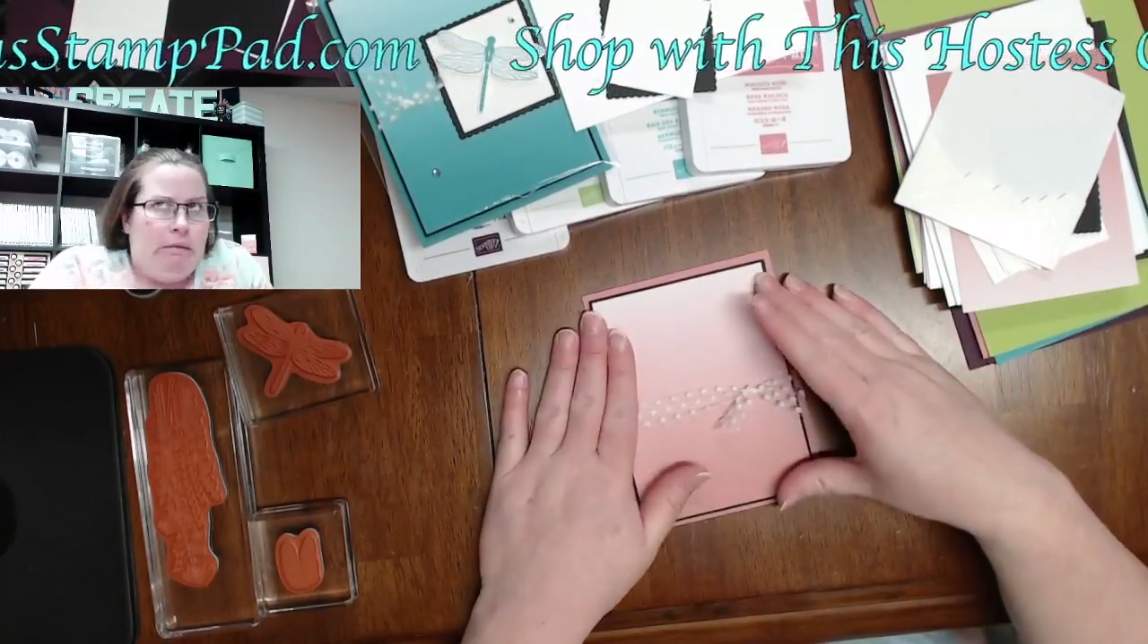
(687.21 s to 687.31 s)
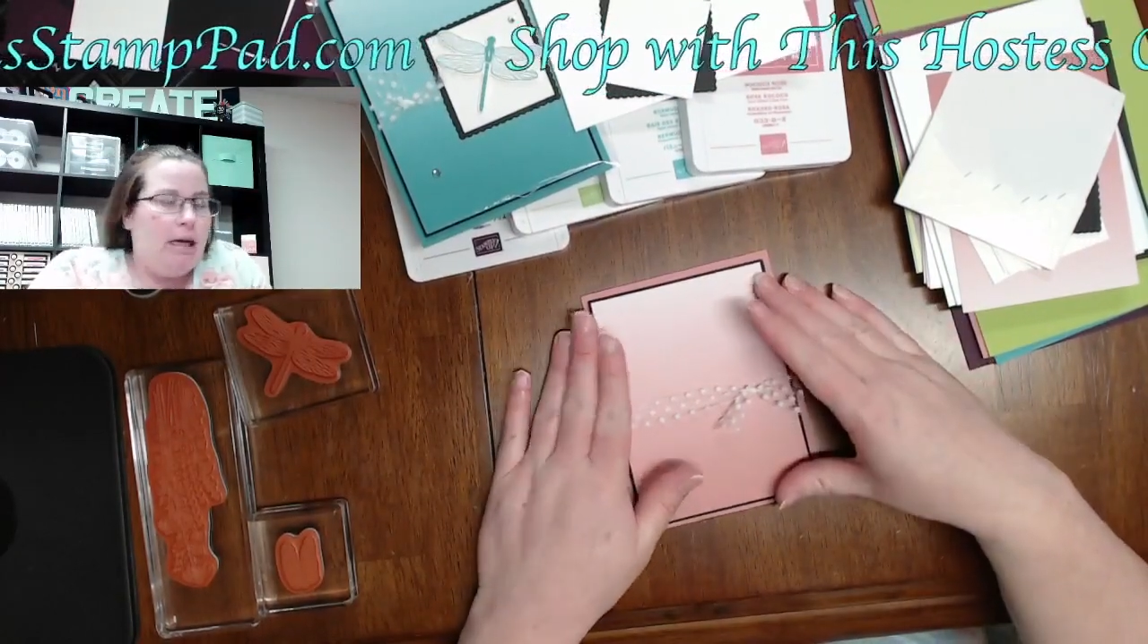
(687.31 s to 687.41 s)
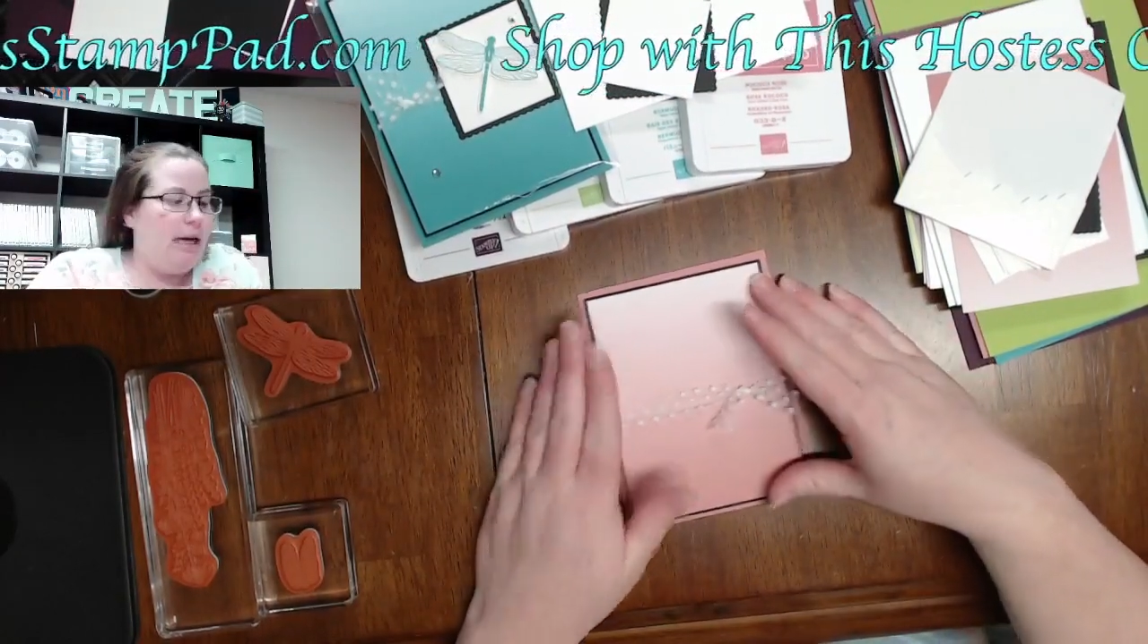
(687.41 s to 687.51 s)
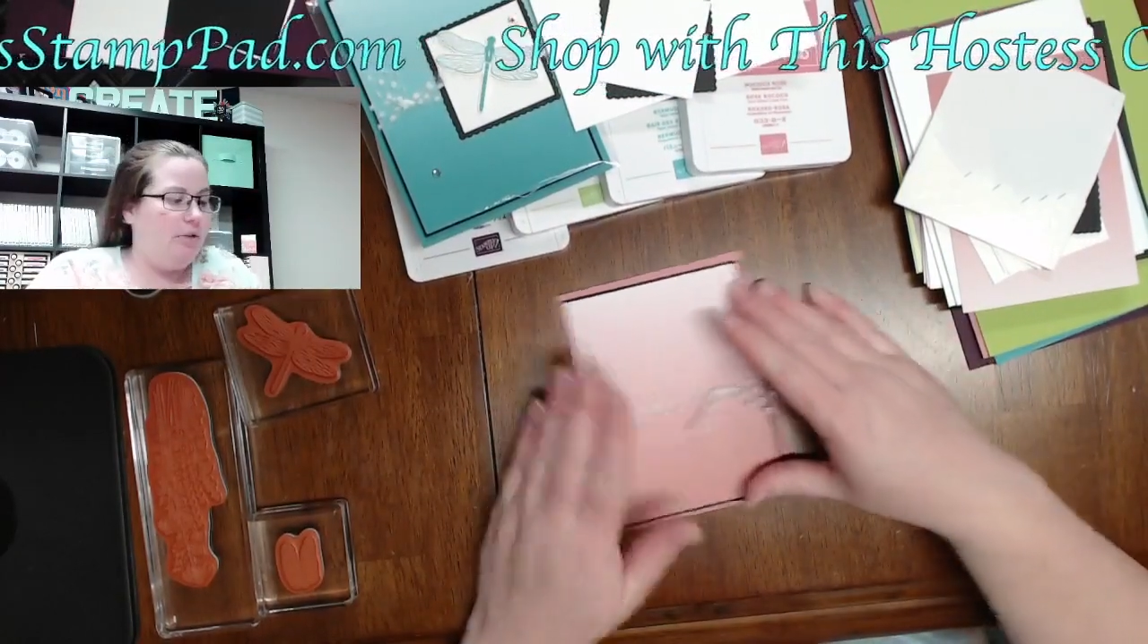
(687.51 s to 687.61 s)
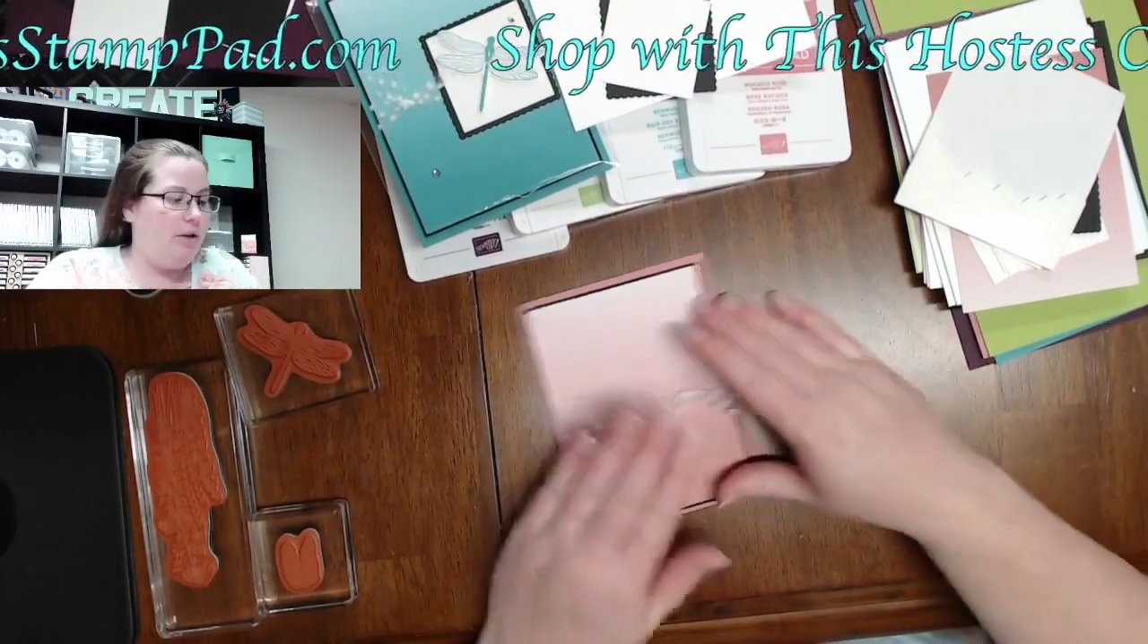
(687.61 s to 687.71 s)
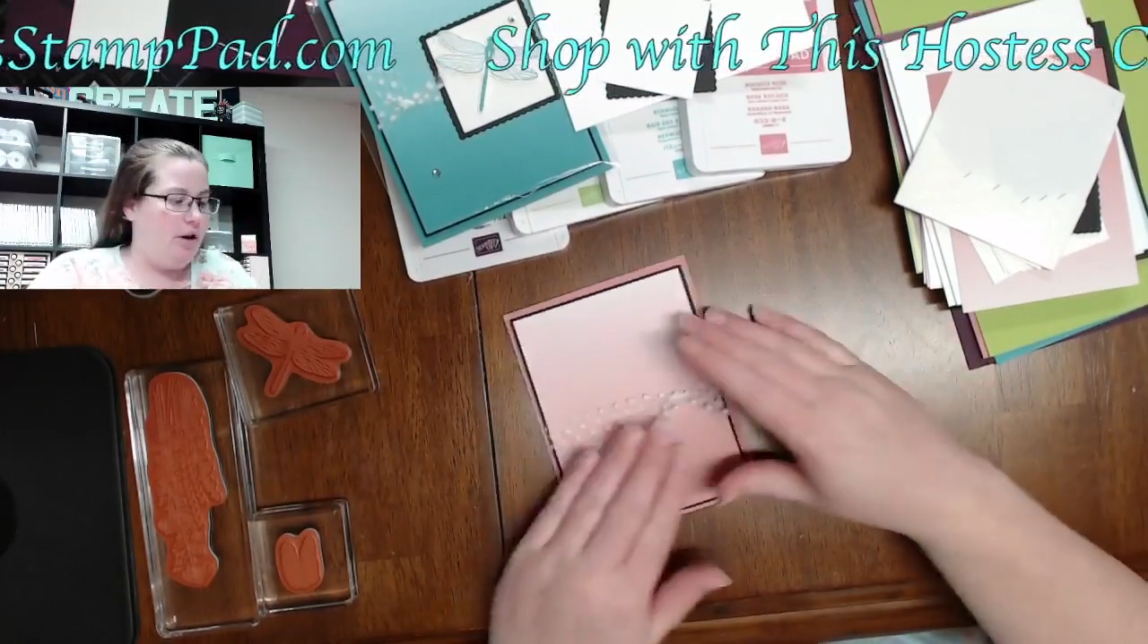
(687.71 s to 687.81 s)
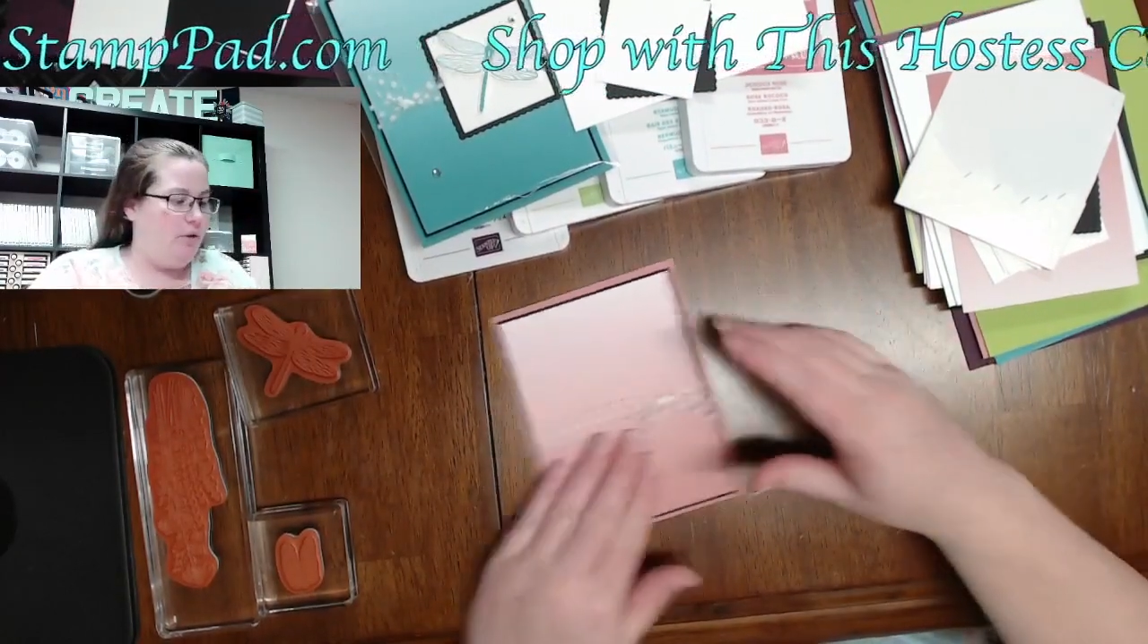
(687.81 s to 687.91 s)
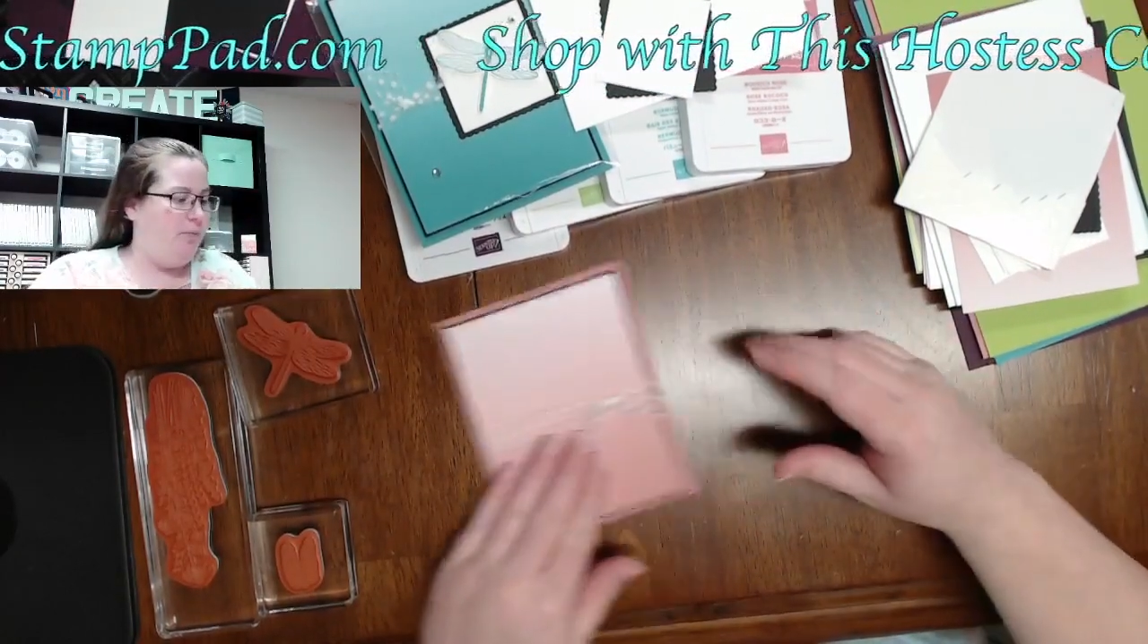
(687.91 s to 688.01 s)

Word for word: I don't know.